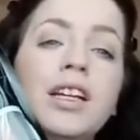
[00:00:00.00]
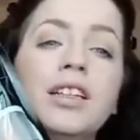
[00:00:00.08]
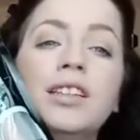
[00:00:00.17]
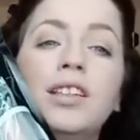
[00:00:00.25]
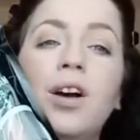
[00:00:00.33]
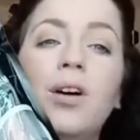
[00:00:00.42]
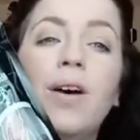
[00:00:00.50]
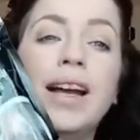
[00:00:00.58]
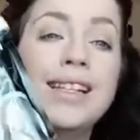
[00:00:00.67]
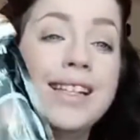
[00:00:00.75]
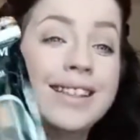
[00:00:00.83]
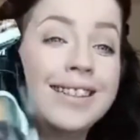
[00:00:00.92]
So I
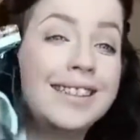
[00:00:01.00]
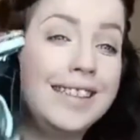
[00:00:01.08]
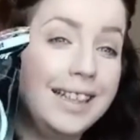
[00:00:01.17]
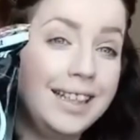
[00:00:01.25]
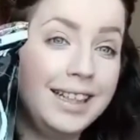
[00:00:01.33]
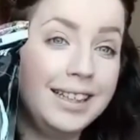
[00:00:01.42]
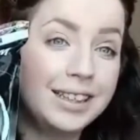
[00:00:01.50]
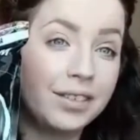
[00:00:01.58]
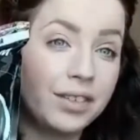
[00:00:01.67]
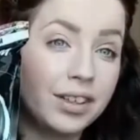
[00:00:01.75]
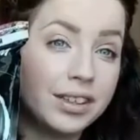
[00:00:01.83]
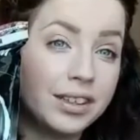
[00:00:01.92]
didn't see these the
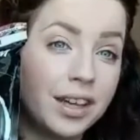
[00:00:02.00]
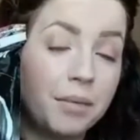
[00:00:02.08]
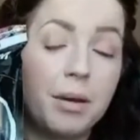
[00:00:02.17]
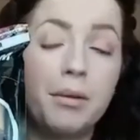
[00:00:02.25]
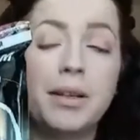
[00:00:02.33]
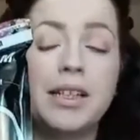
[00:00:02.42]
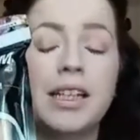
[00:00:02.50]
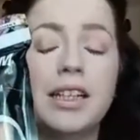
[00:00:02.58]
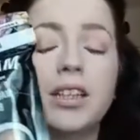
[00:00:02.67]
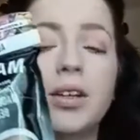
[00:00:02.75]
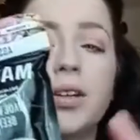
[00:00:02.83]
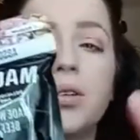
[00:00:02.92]
first time I went in,
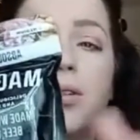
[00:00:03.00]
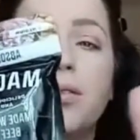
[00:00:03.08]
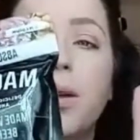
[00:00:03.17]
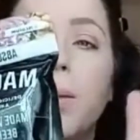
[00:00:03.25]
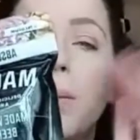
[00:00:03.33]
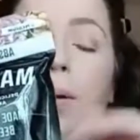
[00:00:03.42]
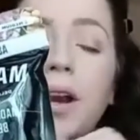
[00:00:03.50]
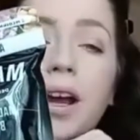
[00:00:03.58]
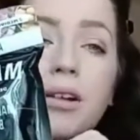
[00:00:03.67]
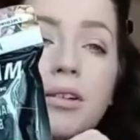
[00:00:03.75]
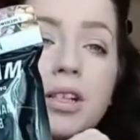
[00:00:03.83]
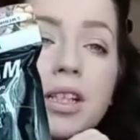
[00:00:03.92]
so I don't know if they were put
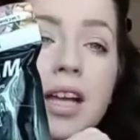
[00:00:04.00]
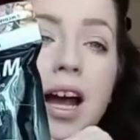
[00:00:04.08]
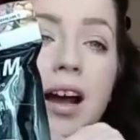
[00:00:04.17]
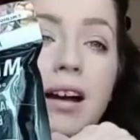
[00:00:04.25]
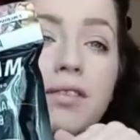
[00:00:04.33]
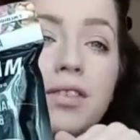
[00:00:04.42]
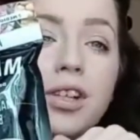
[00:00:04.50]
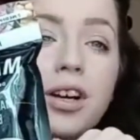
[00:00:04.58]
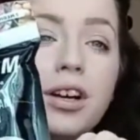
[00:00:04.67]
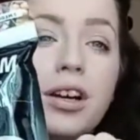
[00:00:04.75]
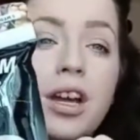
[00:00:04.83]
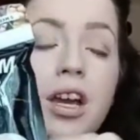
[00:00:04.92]
out
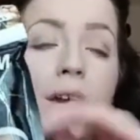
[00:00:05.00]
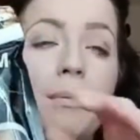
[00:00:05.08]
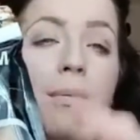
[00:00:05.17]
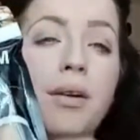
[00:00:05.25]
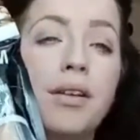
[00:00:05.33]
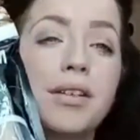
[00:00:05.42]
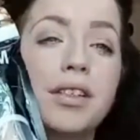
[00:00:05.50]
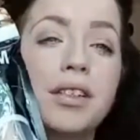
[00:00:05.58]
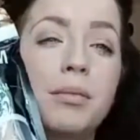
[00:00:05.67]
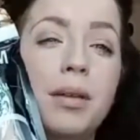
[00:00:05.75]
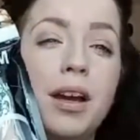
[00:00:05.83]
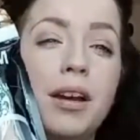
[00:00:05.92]
after, but
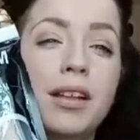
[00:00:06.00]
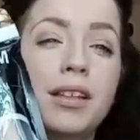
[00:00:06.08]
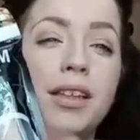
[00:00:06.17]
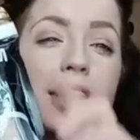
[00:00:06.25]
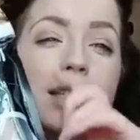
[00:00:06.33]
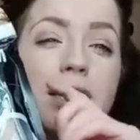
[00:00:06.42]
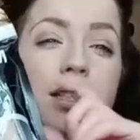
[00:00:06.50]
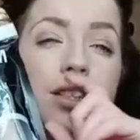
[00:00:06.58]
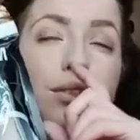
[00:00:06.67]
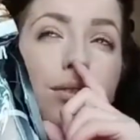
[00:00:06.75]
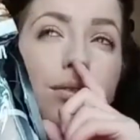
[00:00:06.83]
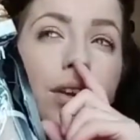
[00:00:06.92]
to be honest, I did
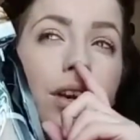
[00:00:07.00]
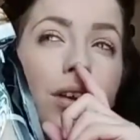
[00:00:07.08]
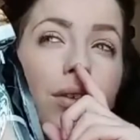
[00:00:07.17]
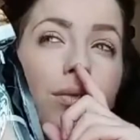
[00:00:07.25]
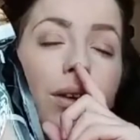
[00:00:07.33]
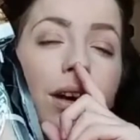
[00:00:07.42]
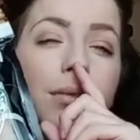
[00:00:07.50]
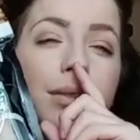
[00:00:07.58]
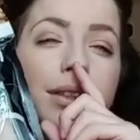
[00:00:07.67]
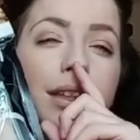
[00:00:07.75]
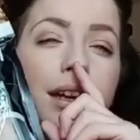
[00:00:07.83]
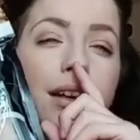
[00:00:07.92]
do a video when I
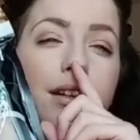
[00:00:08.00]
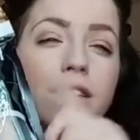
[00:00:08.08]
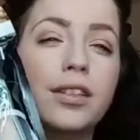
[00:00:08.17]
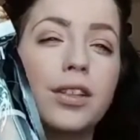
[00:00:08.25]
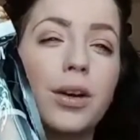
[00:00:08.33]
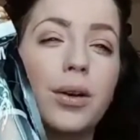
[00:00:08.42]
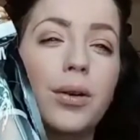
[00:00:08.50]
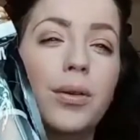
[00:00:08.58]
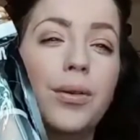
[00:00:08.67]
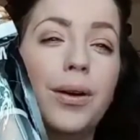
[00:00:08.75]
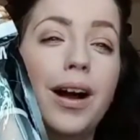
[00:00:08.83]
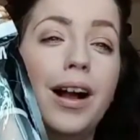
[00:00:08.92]
was there,
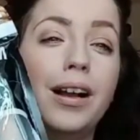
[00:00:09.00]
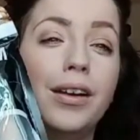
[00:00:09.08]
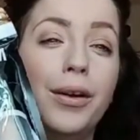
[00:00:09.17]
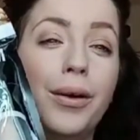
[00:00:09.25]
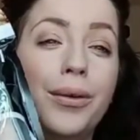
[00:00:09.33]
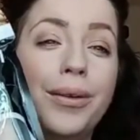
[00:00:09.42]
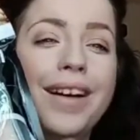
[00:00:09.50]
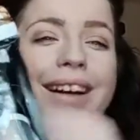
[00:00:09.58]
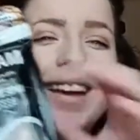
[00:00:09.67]
so I'll know.